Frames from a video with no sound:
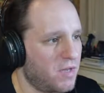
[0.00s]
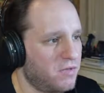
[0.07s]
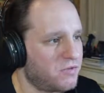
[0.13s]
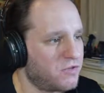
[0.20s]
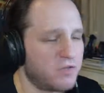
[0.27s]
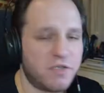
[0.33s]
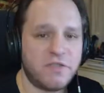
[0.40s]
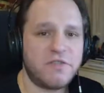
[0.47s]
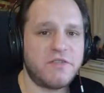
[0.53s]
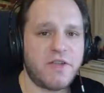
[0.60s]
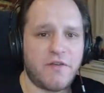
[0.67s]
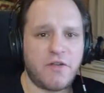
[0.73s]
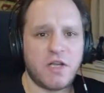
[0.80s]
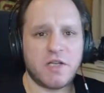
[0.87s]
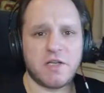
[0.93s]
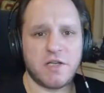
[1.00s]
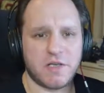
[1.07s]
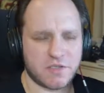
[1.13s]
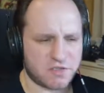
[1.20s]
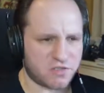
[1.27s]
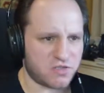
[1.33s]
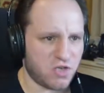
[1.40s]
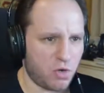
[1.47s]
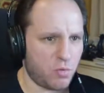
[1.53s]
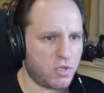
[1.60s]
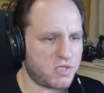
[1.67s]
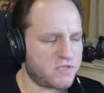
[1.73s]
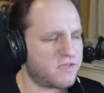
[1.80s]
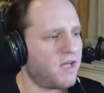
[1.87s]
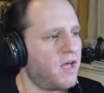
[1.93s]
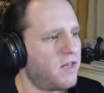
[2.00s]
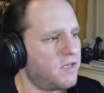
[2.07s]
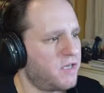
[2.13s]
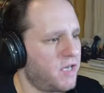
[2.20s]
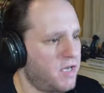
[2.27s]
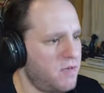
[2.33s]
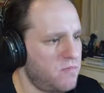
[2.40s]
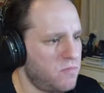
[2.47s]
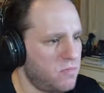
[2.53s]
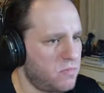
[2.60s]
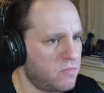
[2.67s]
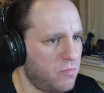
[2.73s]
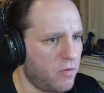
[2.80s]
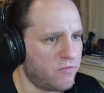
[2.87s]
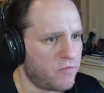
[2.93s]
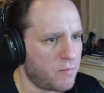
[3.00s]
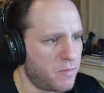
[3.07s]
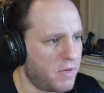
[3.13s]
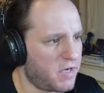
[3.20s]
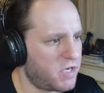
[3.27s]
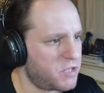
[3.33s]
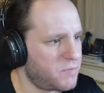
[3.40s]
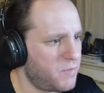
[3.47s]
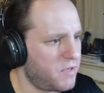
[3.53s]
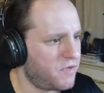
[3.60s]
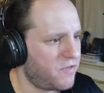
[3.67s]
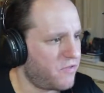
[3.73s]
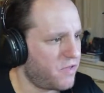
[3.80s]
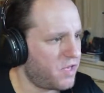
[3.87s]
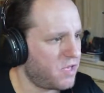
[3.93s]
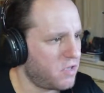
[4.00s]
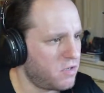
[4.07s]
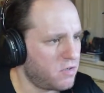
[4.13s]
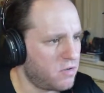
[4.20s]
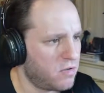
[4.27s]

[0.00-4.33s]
so this is definitely a slower style game, more of a management thing.